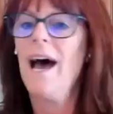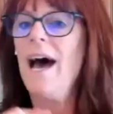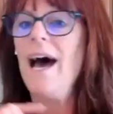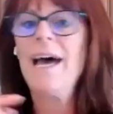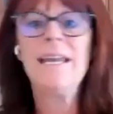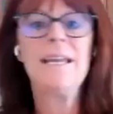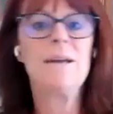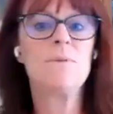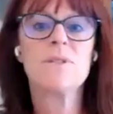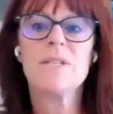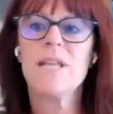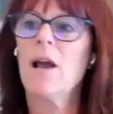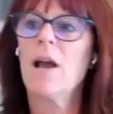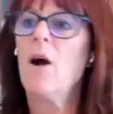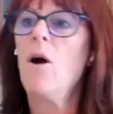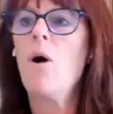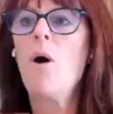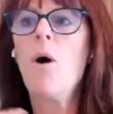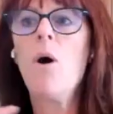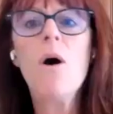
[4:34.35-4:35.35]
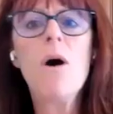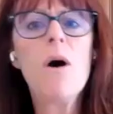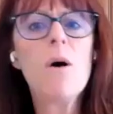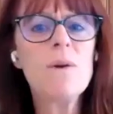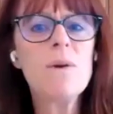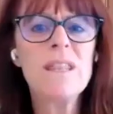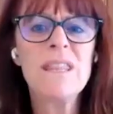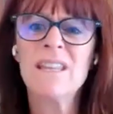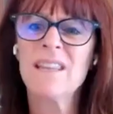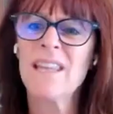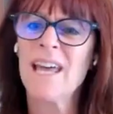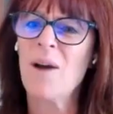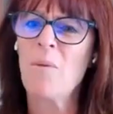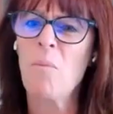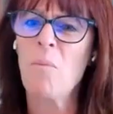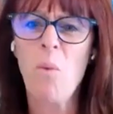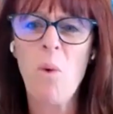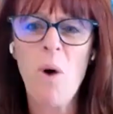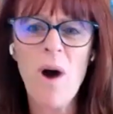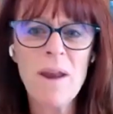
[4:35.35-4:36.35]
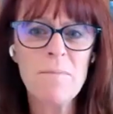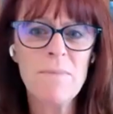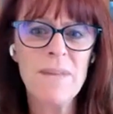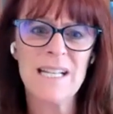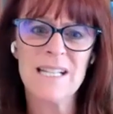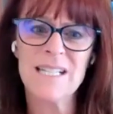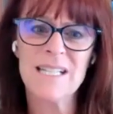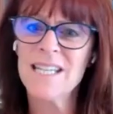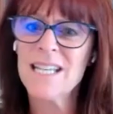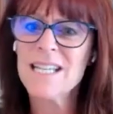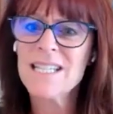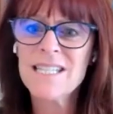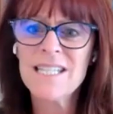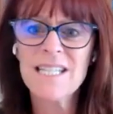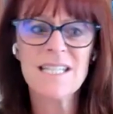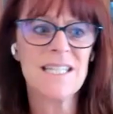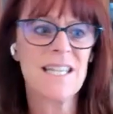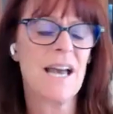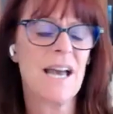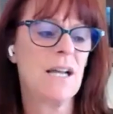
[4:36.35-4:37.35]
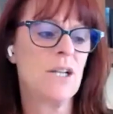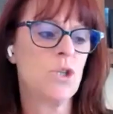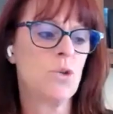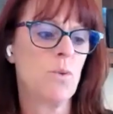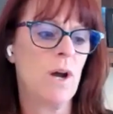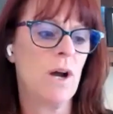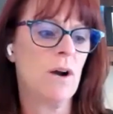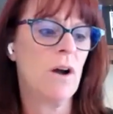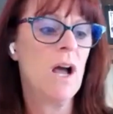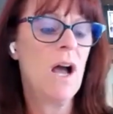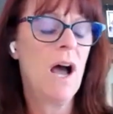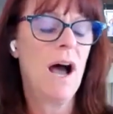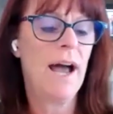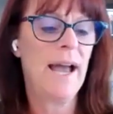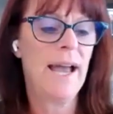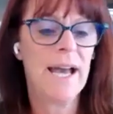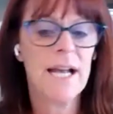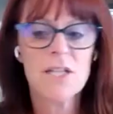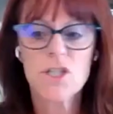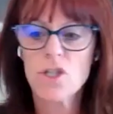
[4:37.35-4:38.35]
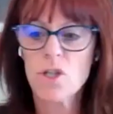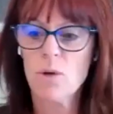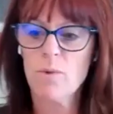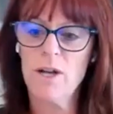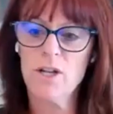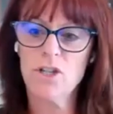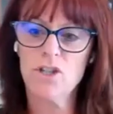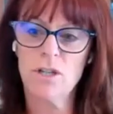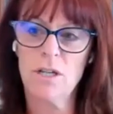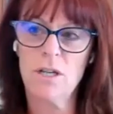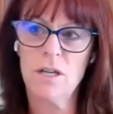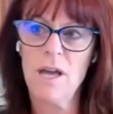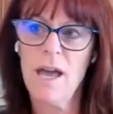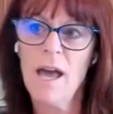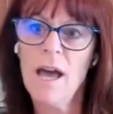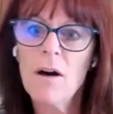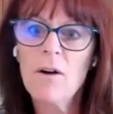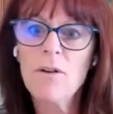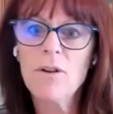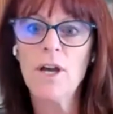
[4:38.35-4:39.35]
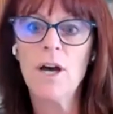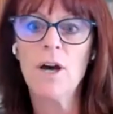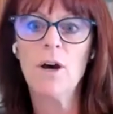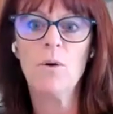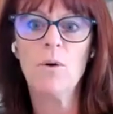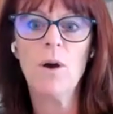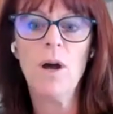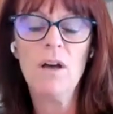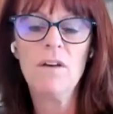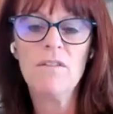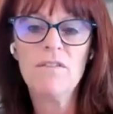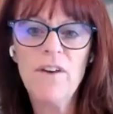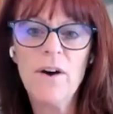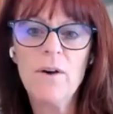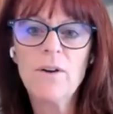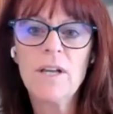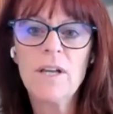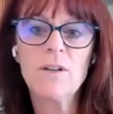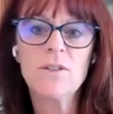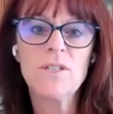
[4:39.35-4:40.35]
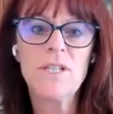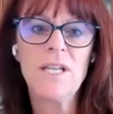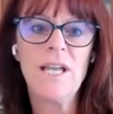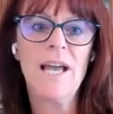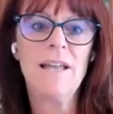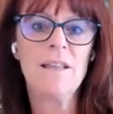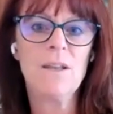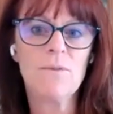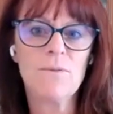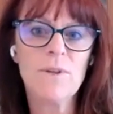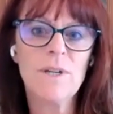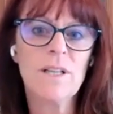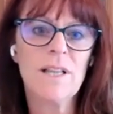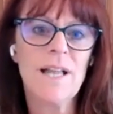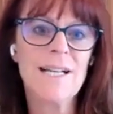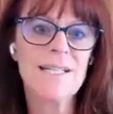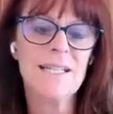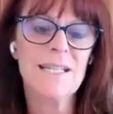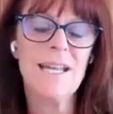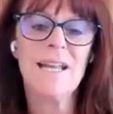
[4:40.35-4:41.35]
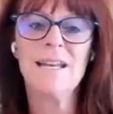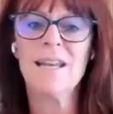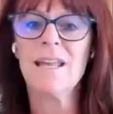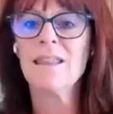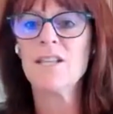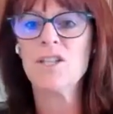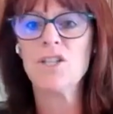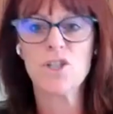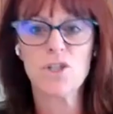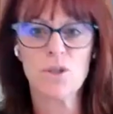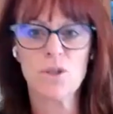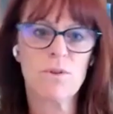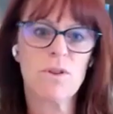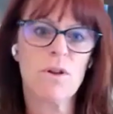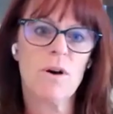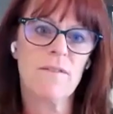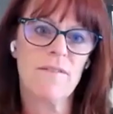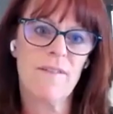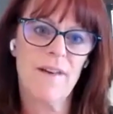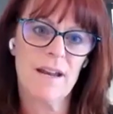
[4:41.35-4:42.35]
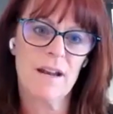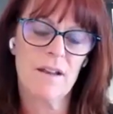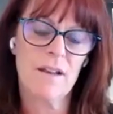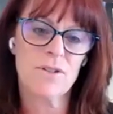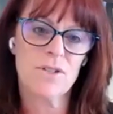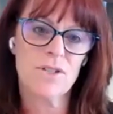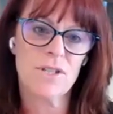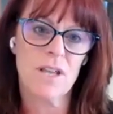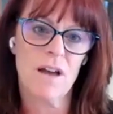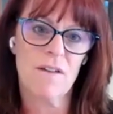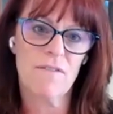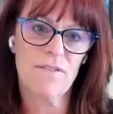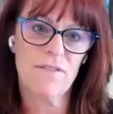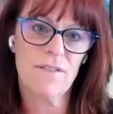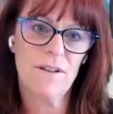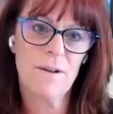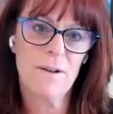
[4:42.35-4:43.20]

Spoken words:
And it was like, all within like 1 minute, 60 seconds where I asked the question, a hell no, felt guilty, and then realized it had nothing to do with all that other stuff.